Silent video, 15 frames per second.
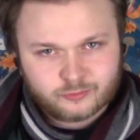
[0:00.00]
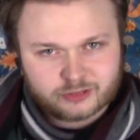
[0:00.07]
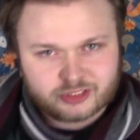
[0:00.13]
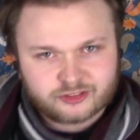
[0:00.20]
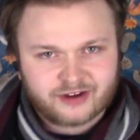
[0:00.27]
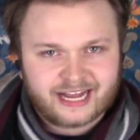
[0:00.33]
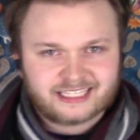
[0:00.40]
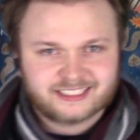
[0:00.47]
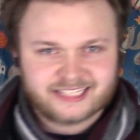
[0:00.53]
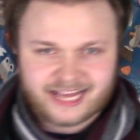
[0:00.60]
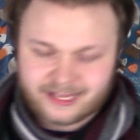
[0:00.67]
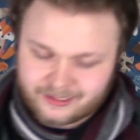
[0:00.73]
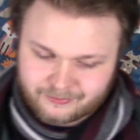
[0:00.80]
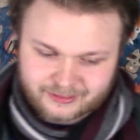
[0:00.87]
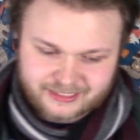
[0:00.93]
Scratch
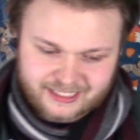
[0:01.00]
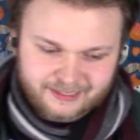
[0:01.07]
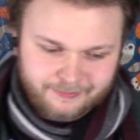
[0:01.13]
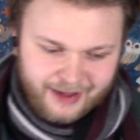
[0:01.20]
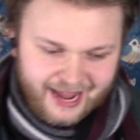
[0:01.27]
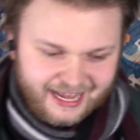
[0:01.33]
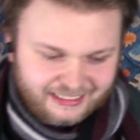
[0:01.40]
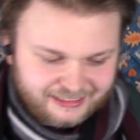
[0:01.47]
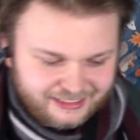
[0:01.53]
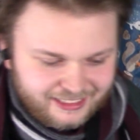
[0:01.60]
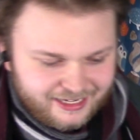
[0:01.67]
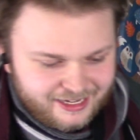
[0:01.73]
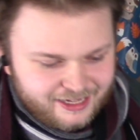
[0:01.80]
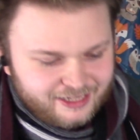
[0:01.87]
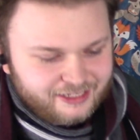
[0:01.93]
that. That was in the past.
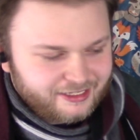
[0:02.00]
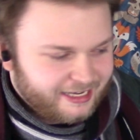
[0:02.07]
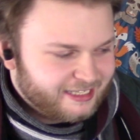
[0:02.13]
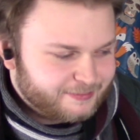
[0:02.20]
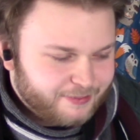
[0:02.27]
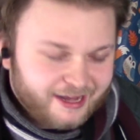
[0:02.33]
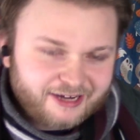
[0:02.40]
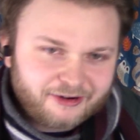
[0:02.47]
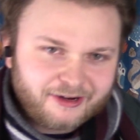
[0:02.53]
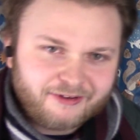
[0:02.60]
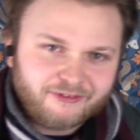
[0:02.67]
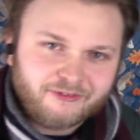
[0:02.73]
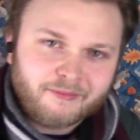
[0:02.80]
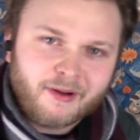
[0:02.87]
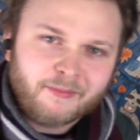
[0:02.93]
You guys probably don't
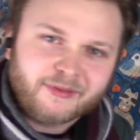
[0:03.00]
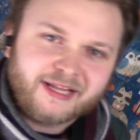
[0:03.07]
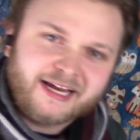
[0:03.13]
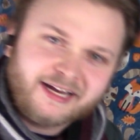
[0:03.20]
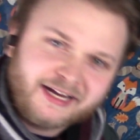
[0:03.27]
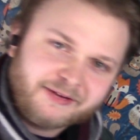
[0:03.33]
even remember that